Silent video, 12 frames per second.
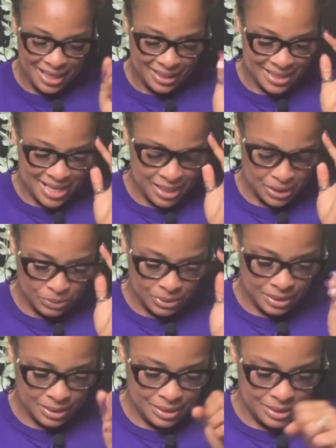That's what
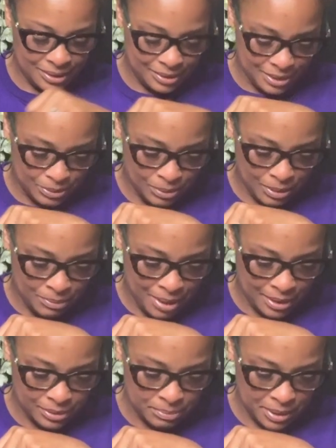it
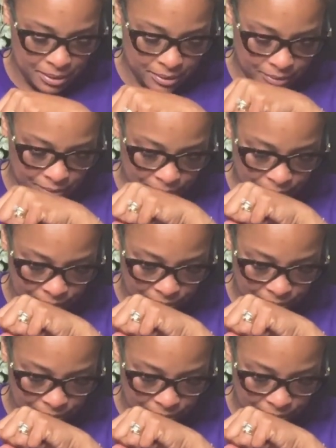reminds me of.